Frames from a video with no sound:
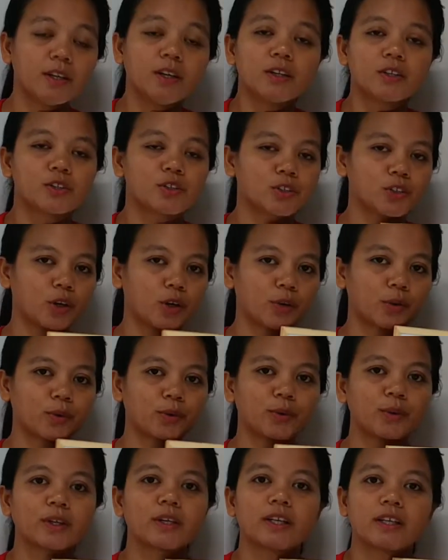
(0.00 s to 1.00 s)

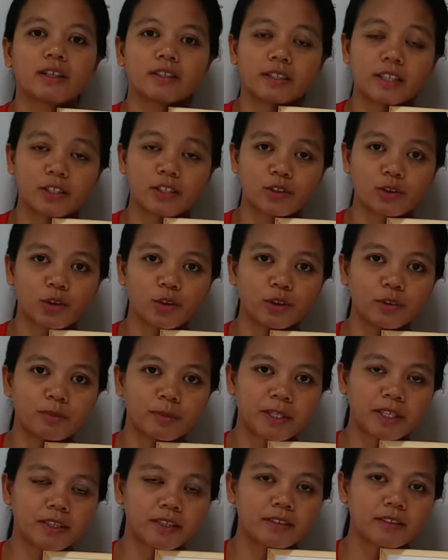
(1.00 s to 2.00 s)
So they told
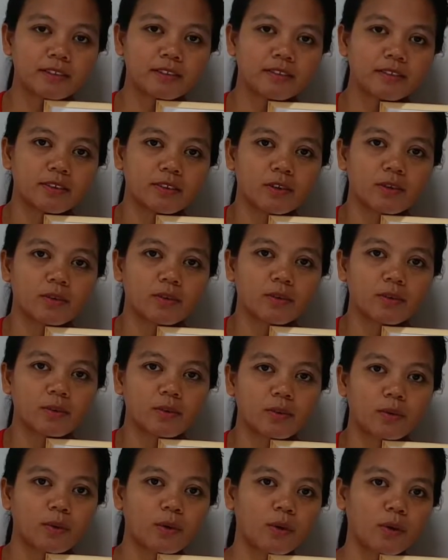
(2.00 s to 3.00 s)
me
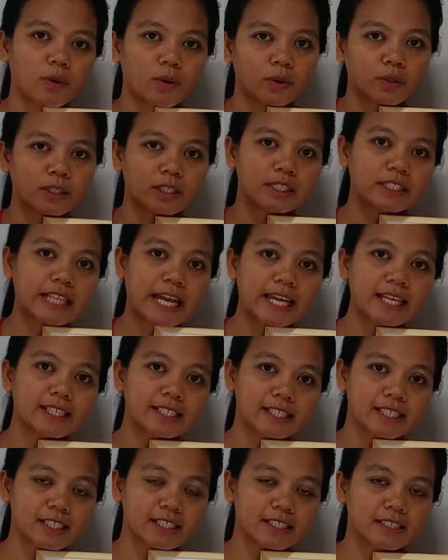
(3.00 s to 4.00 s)
the
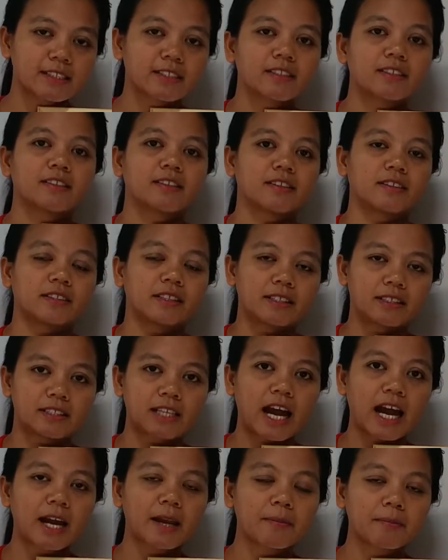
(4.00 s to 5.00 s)
date, the
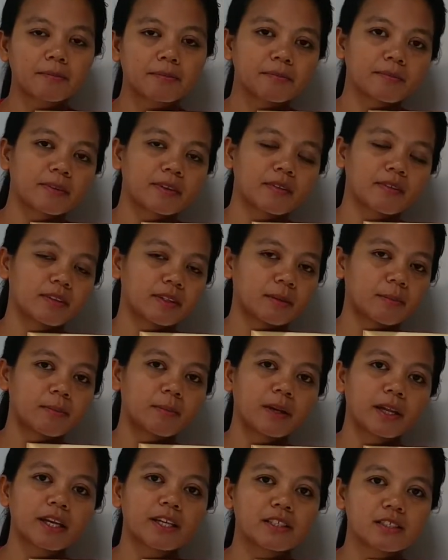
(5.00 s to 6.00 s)
time, and the
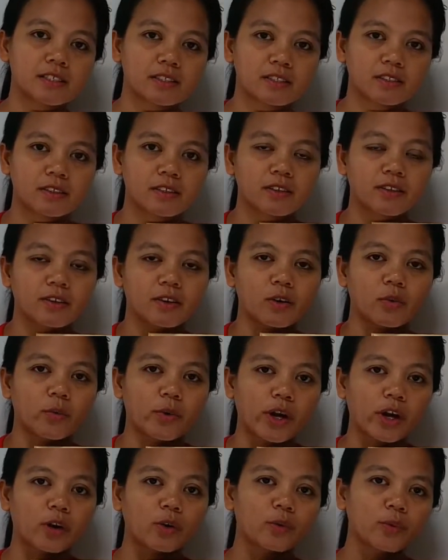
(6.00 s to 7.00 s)
place
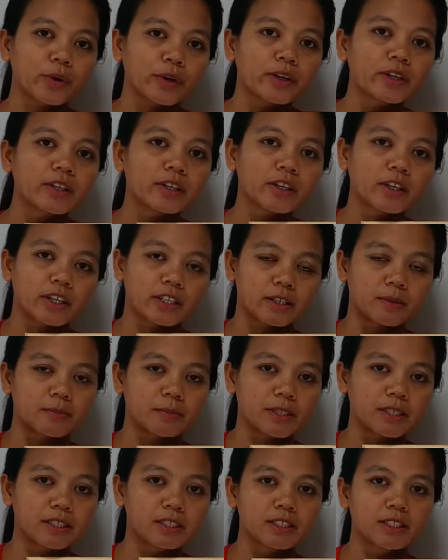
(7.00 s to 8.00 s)
where we are going to
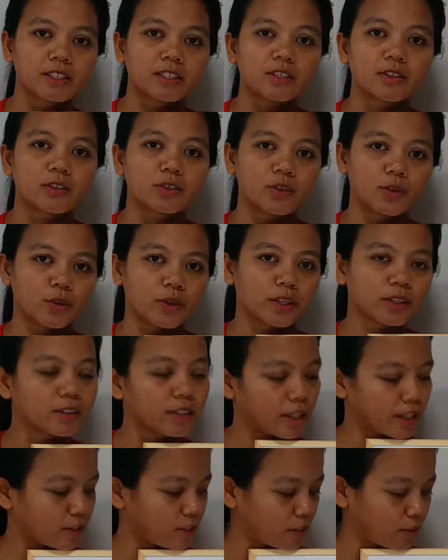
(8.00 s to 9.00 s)
meet during the
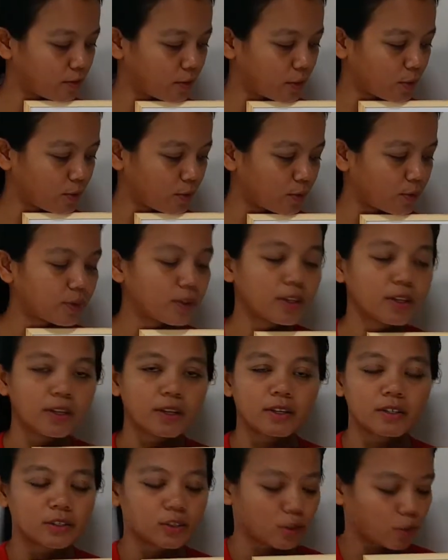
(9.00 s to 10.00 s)
interview.
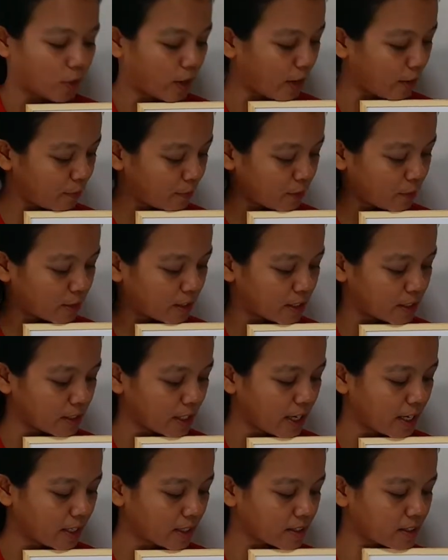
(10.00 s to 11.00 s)
So after the
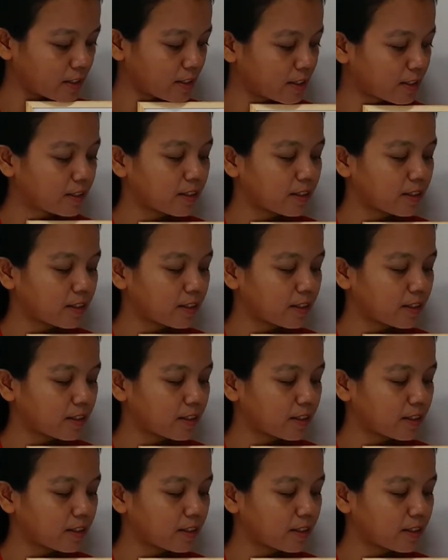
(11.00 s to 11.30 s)
text,